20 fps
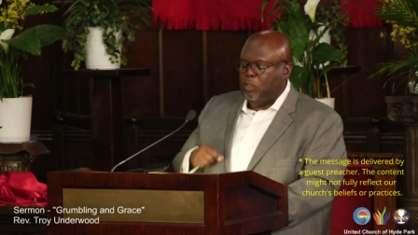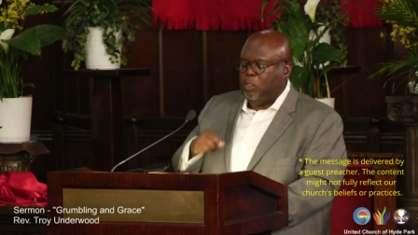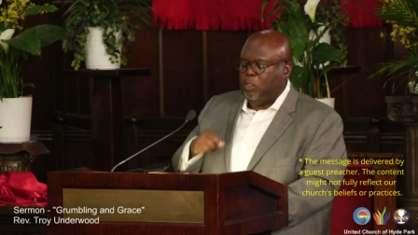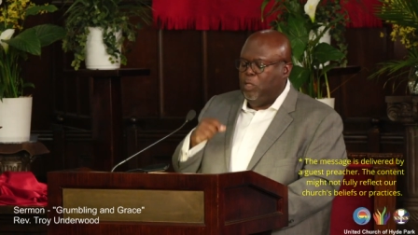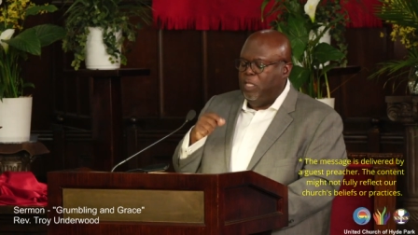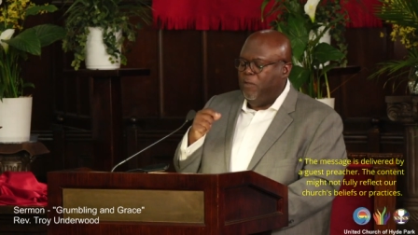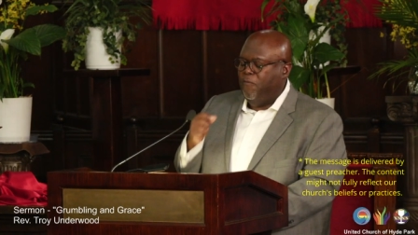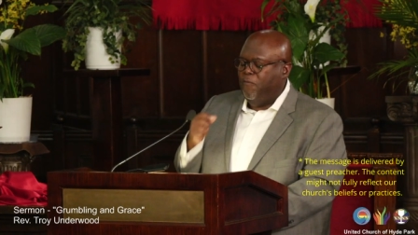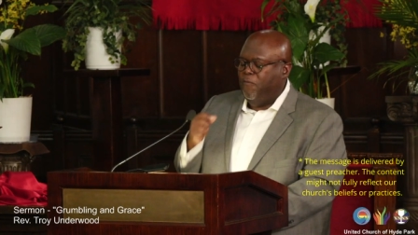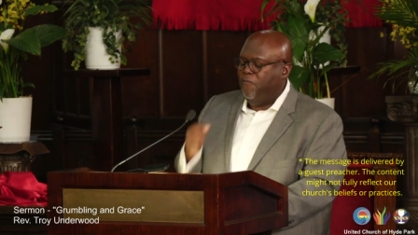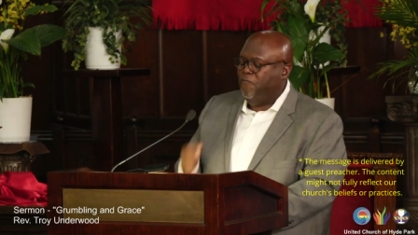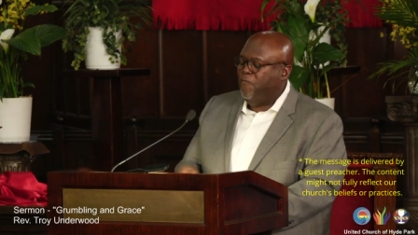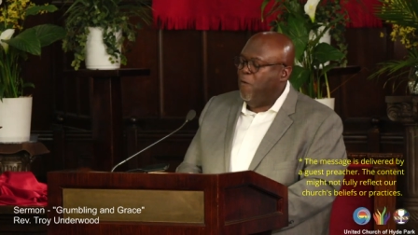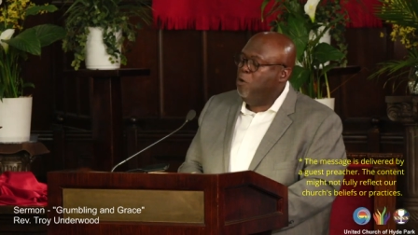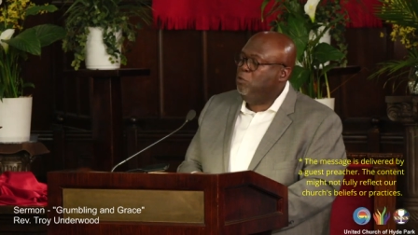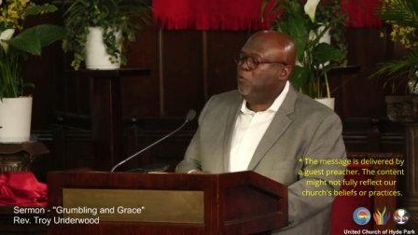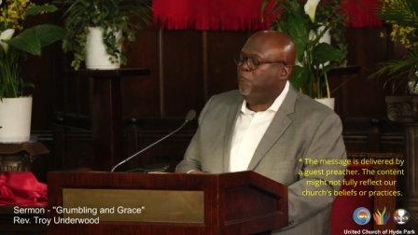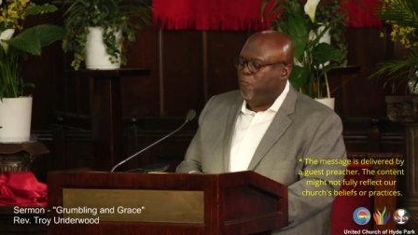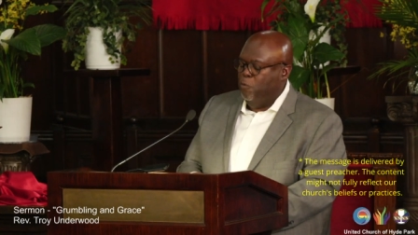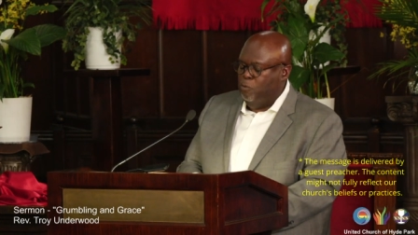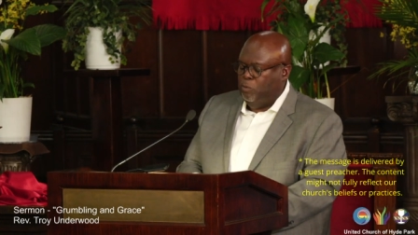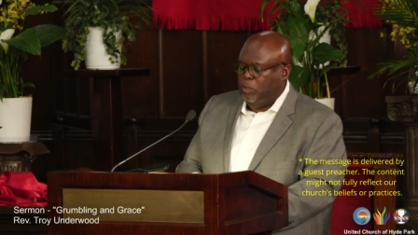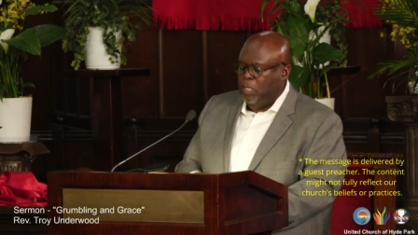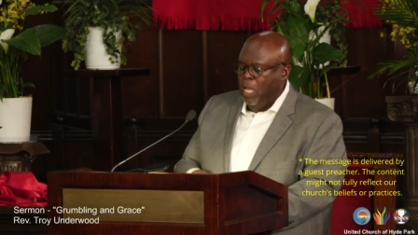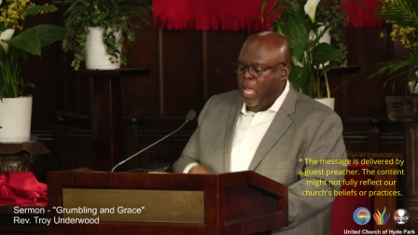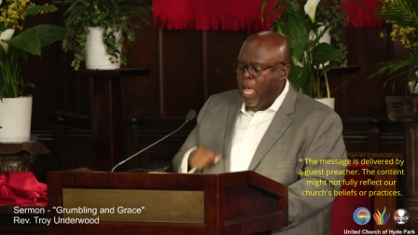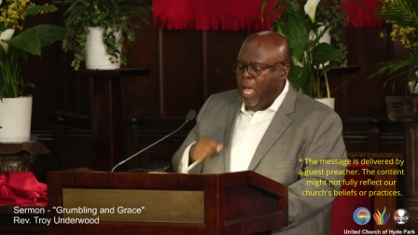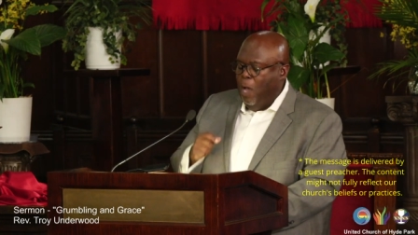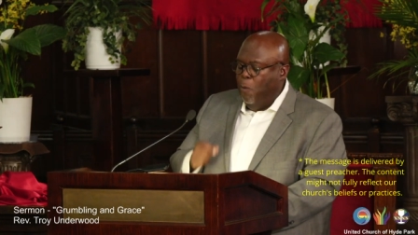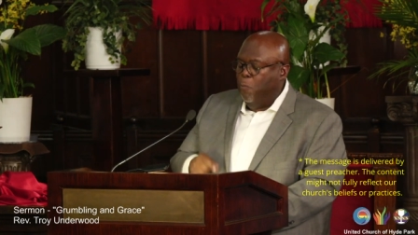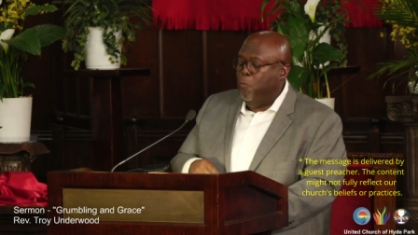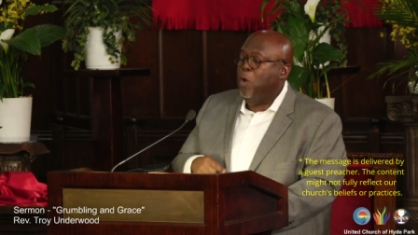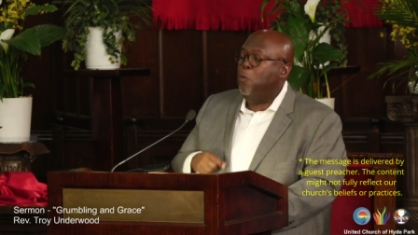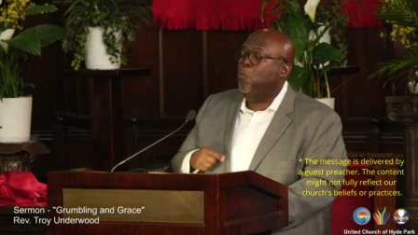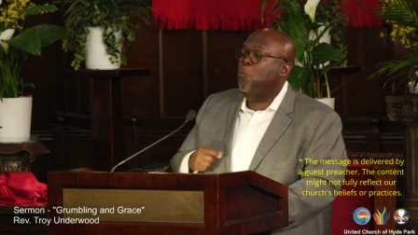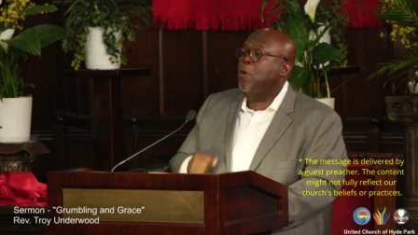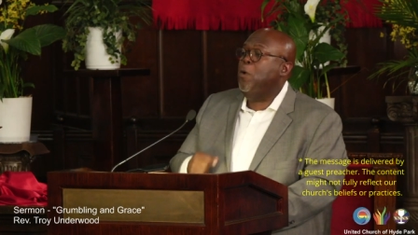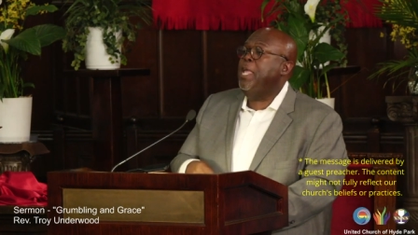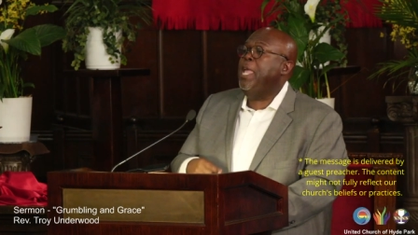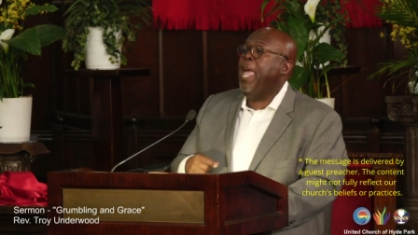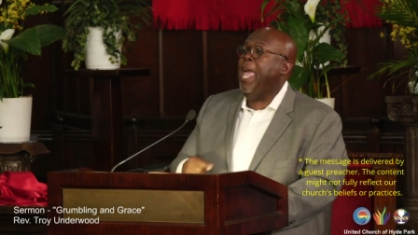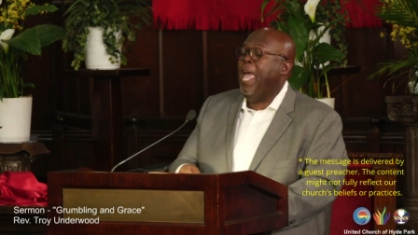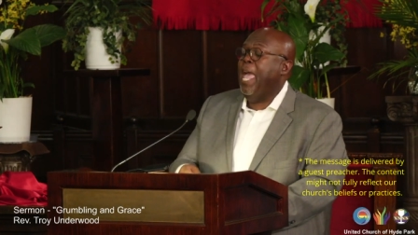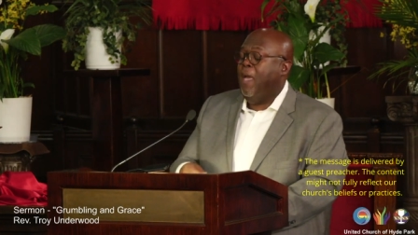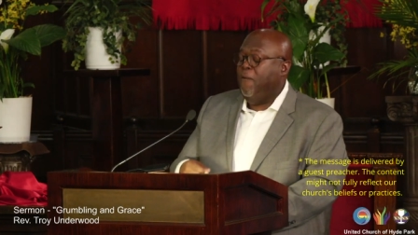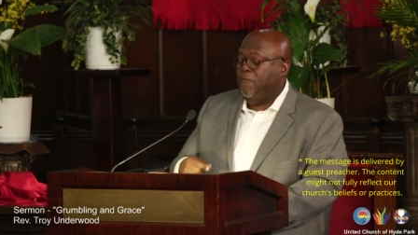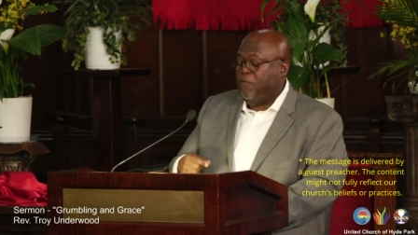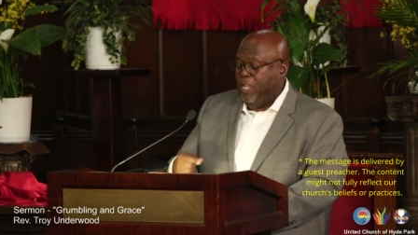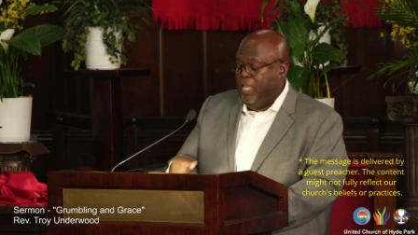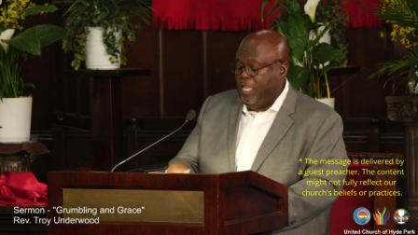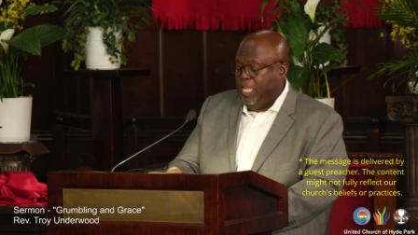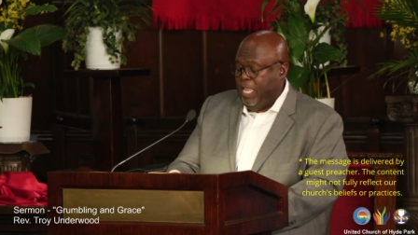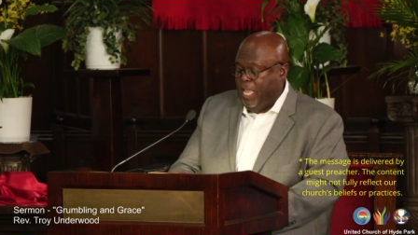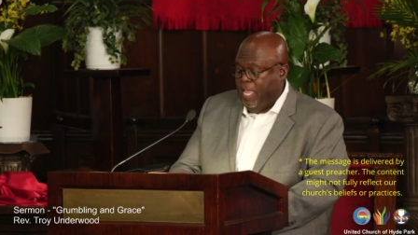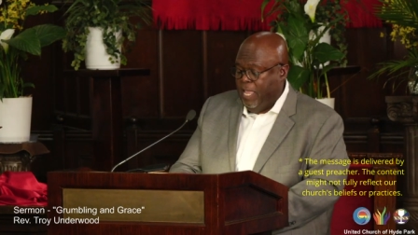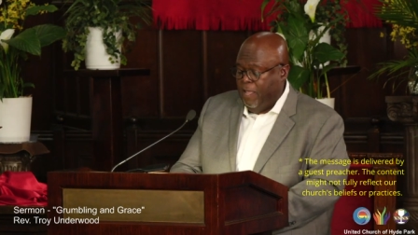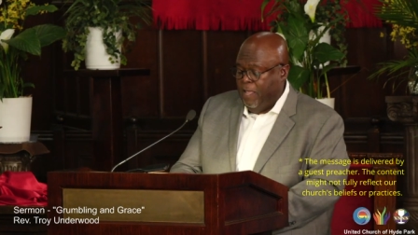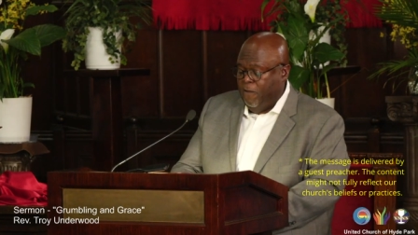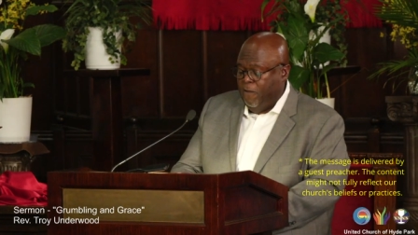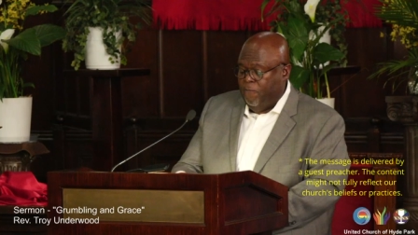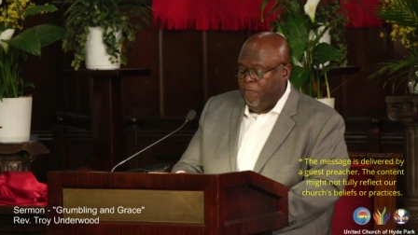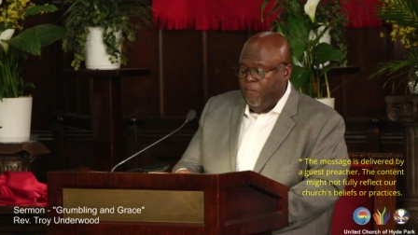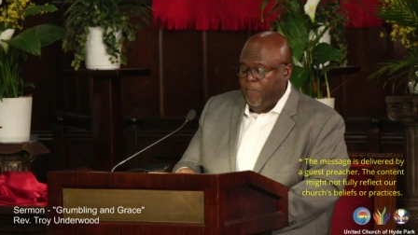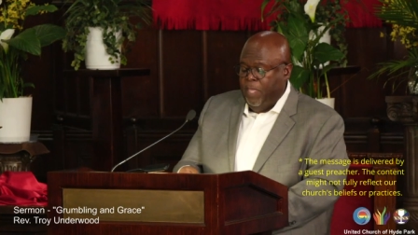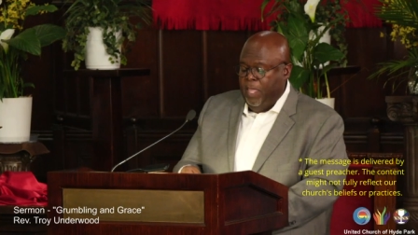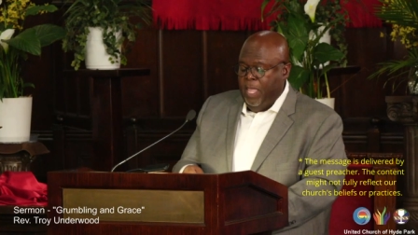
to the first fruits of what we have to give.